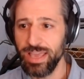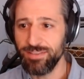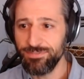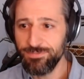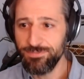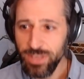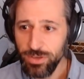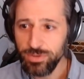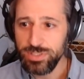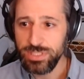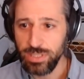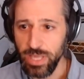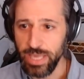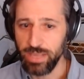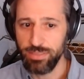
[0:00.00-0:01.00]
It
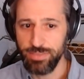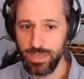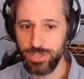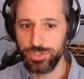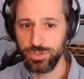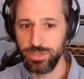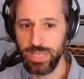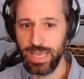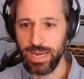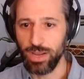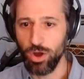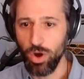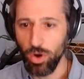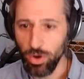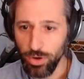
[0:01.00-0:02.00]
feels like things are
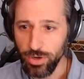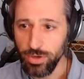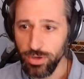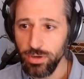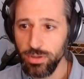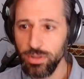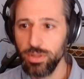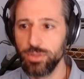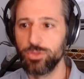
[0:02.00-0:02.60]
getting harder,